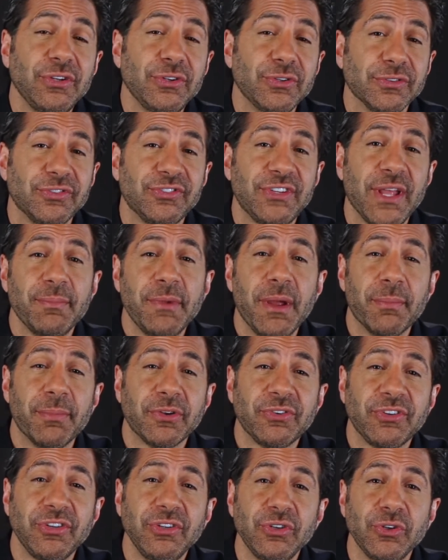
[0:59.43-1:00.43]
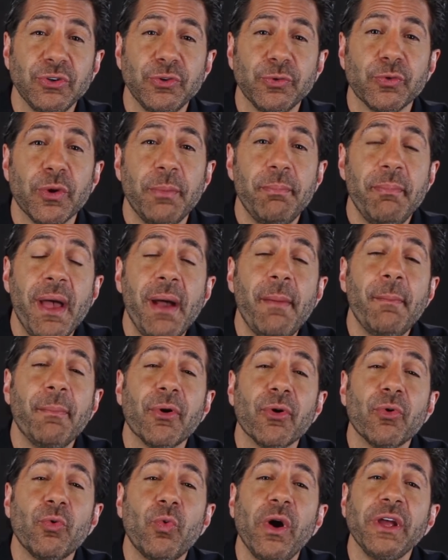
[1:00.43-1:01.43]
Step number two,
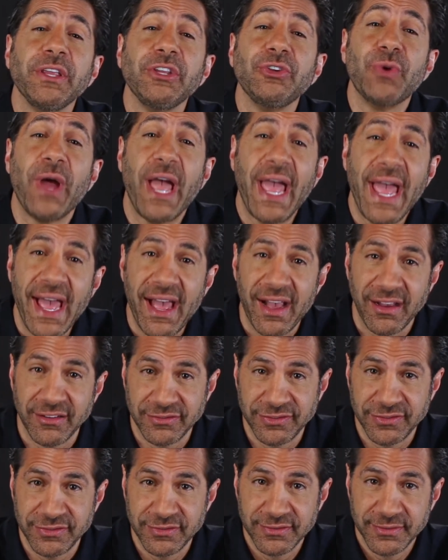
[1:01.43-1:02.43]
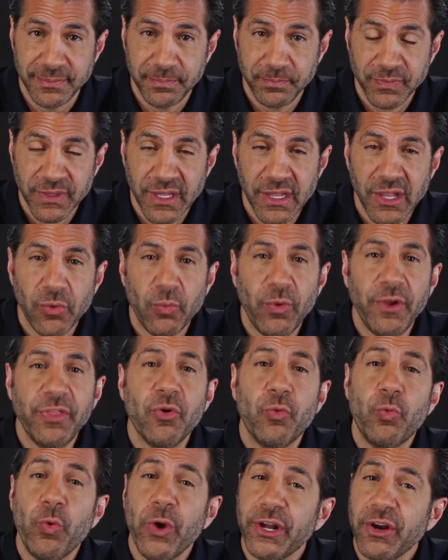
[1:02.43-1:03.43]
remember what you have. When the
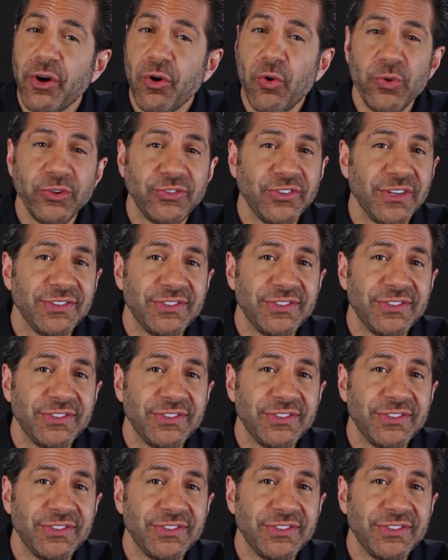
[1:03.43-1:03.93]
widow was in